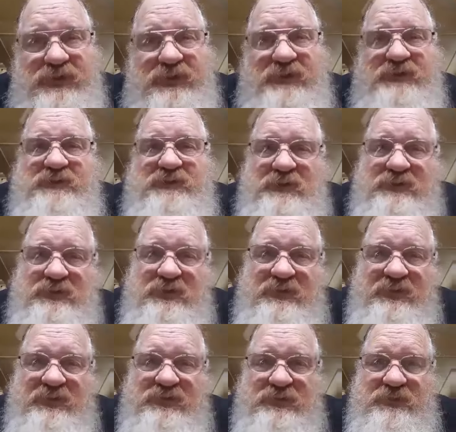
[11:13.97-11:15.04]
you can still do the
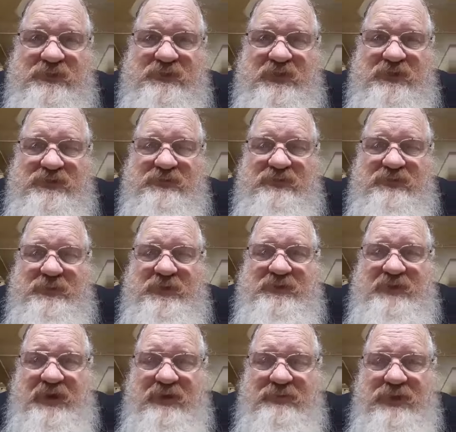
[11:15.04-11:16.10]
visualization from the
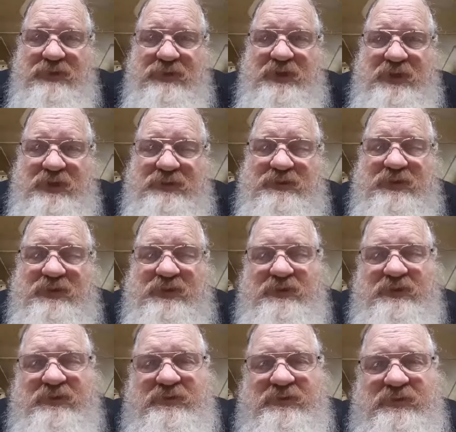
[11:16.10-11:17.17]
tailbone into the
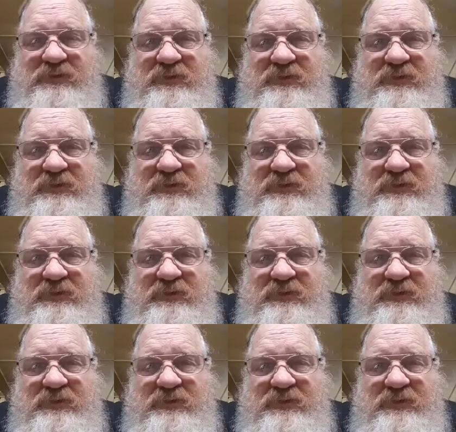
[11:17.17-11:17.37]
earth.